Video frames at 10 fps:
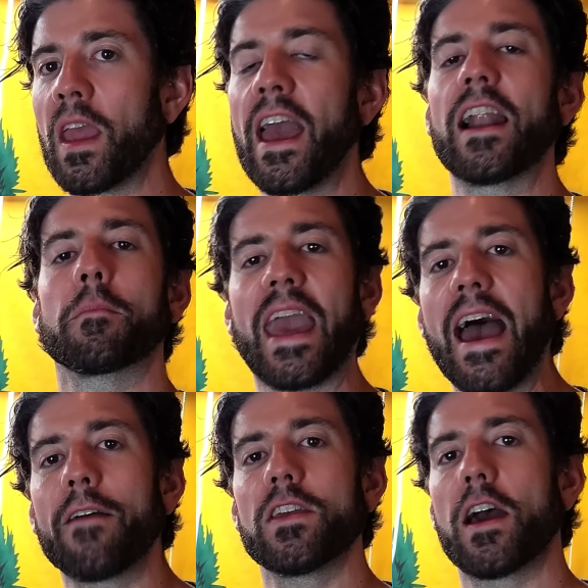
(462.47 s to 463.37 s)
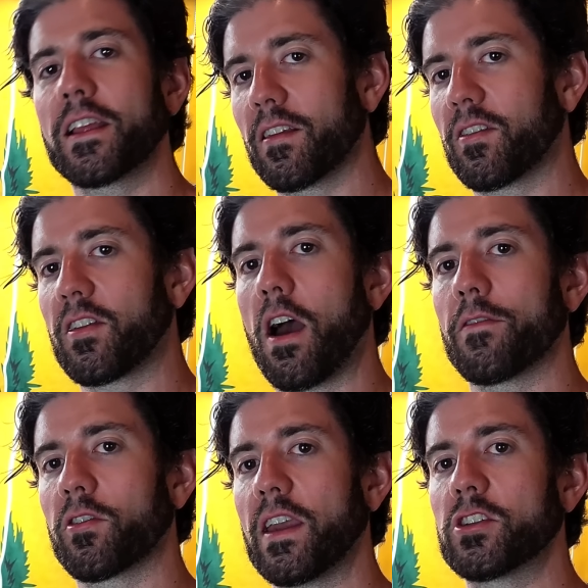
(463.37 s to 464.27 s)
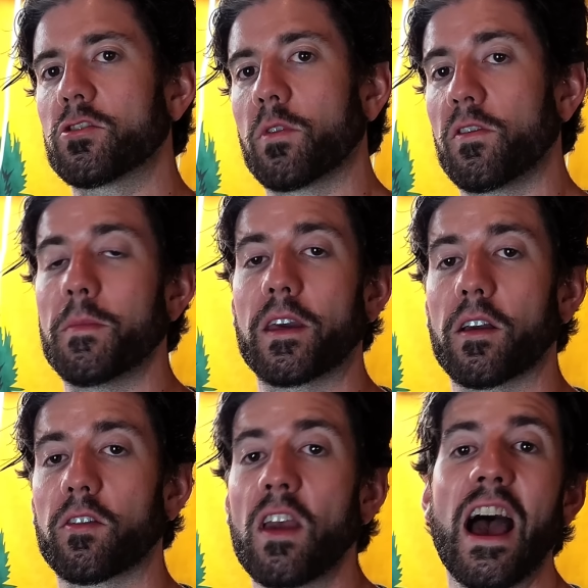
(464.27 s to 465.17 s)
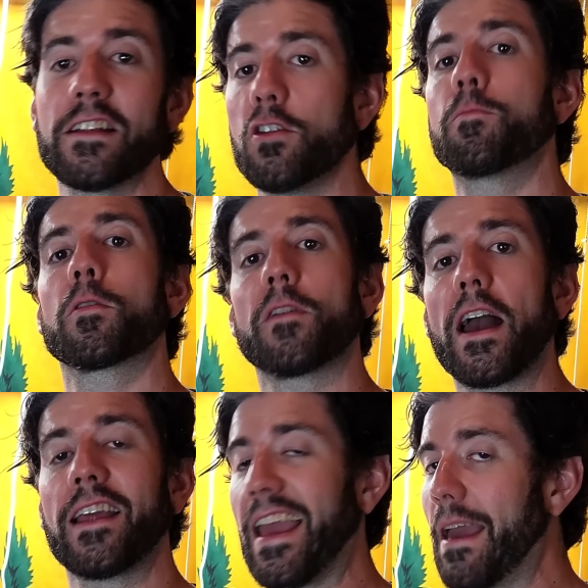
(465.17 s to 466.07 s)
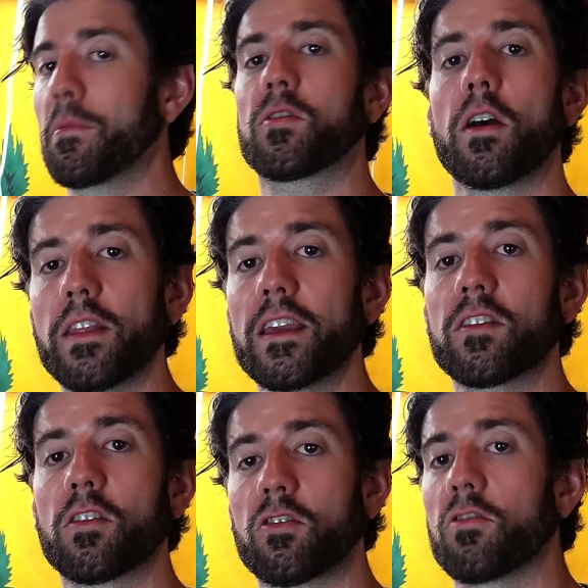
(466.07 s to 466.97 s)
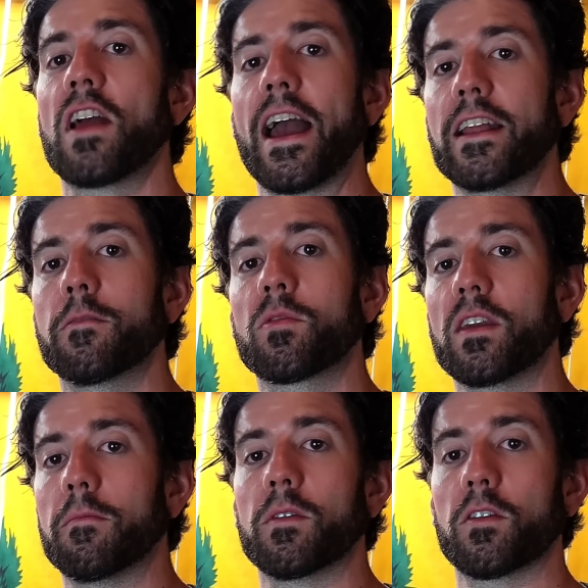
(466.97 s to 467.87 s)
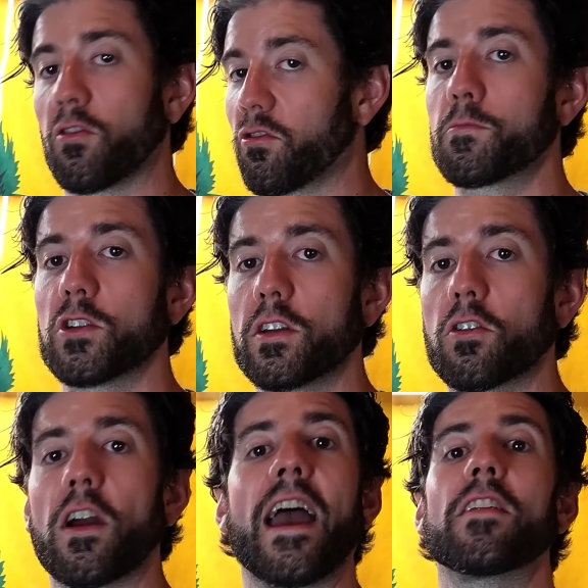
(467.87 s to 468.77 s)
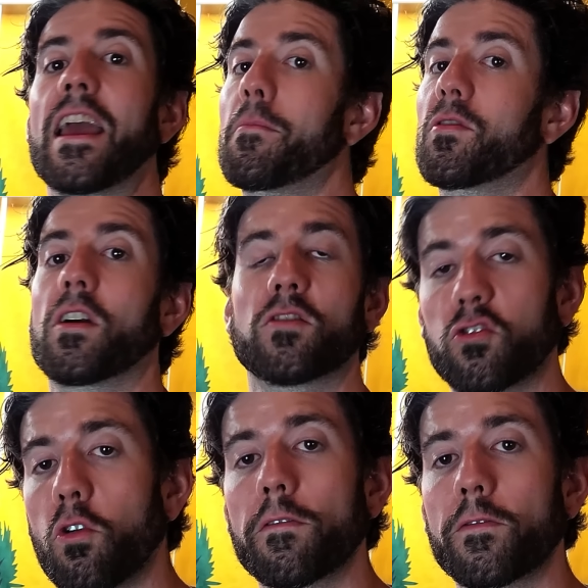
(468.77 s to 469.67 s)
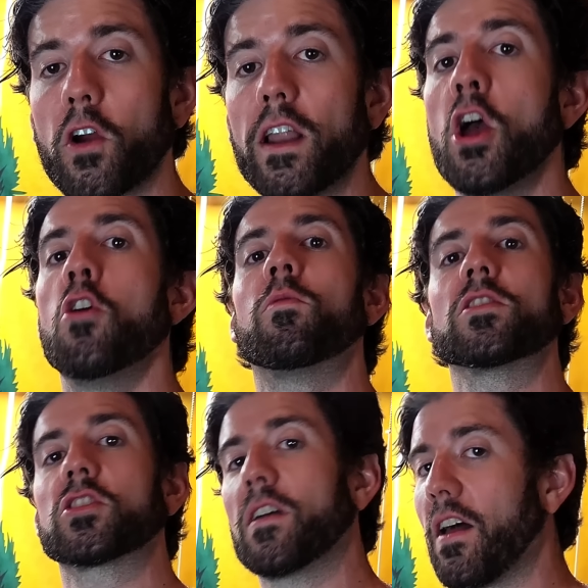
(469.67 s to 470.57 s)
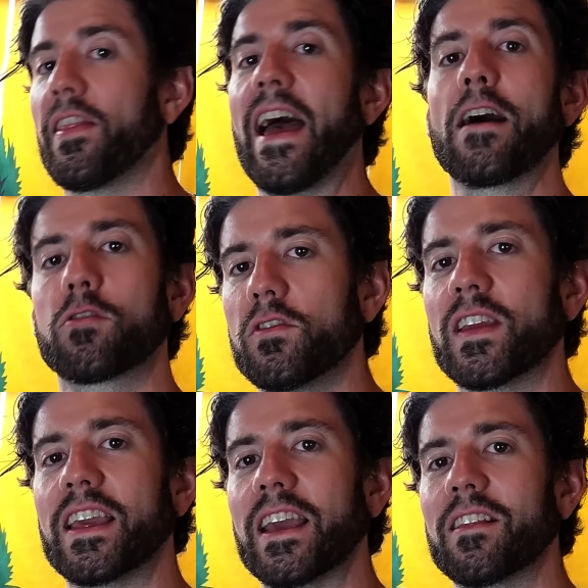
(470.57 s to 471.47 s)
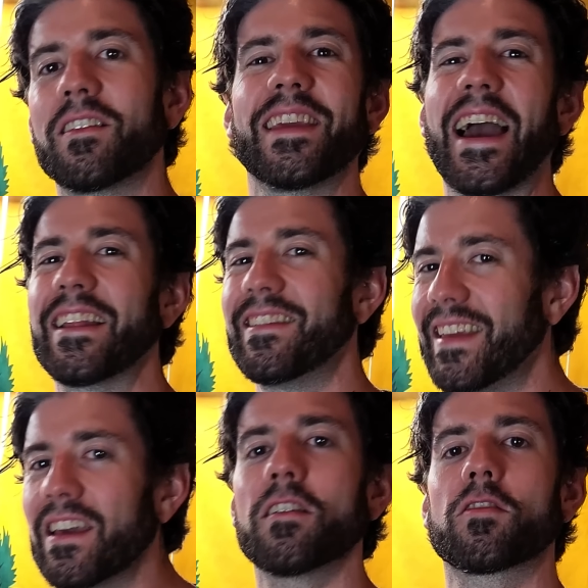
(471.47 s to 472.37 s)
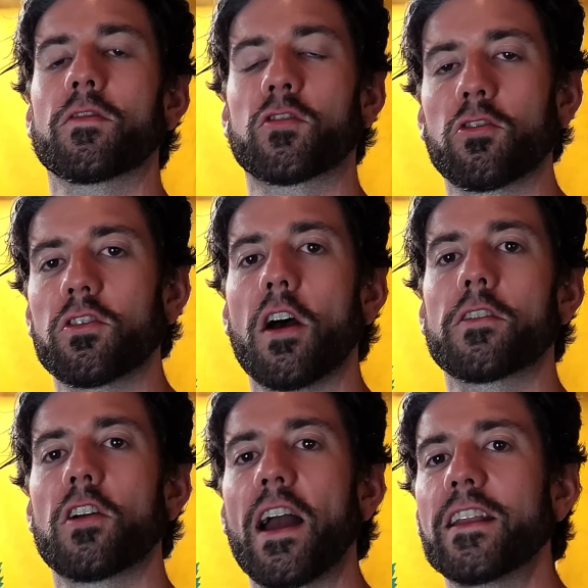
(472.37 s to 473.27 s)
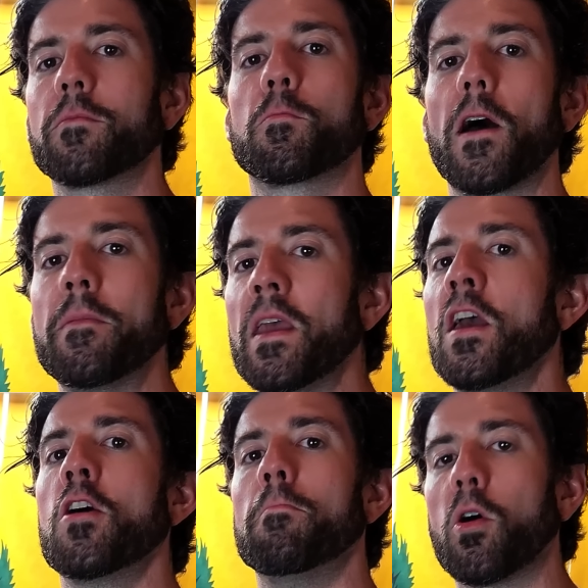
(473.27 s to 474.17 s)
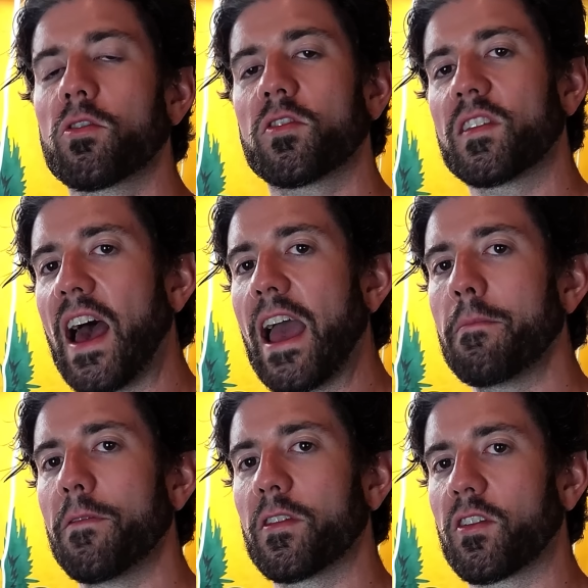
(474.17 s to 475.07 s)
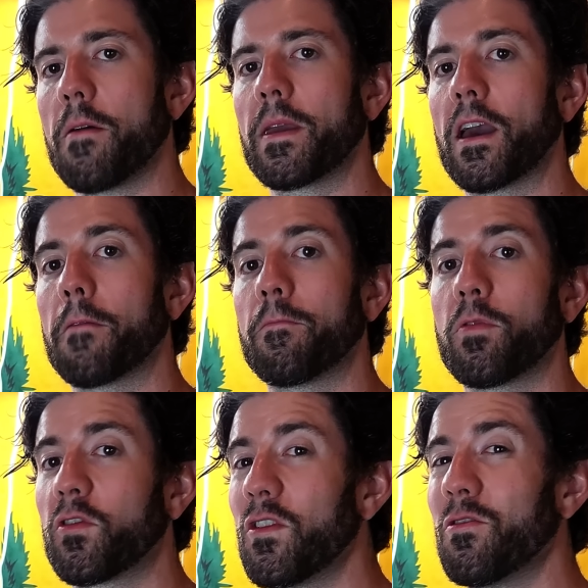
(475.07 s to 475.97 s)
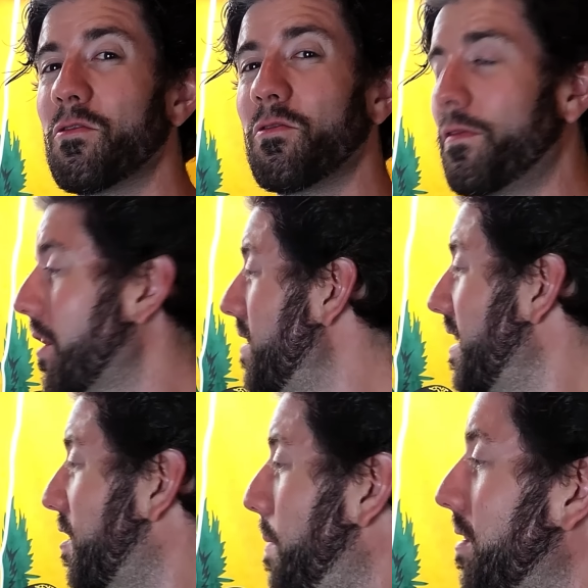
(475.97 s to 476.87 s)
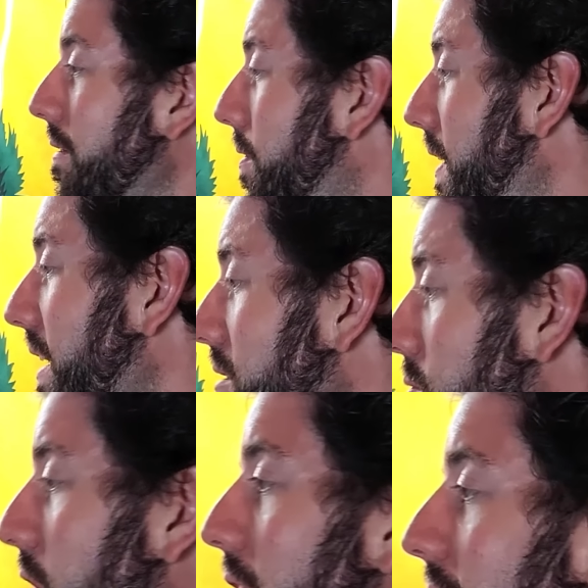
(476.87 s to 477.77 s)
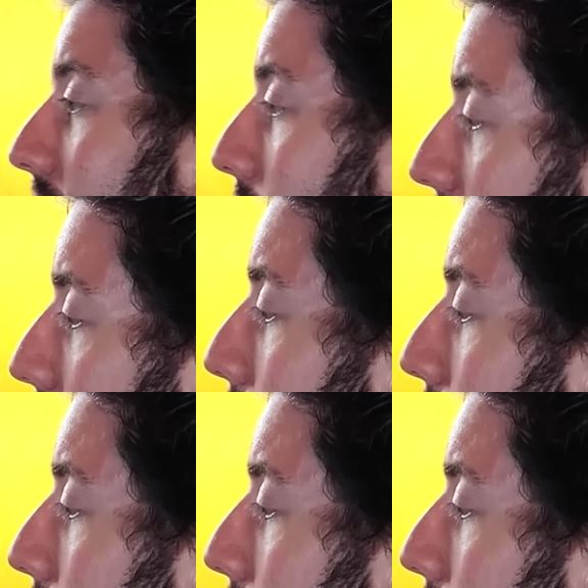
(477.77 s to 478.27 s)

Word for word: And I'm caveating this conversation with you because I do provide Amazon links to certain items in the description, or I have an Amazon storefront, which allows you to get the ideas of certain other items. But most of the time, if it's coming up to very expensive things, we're talking three,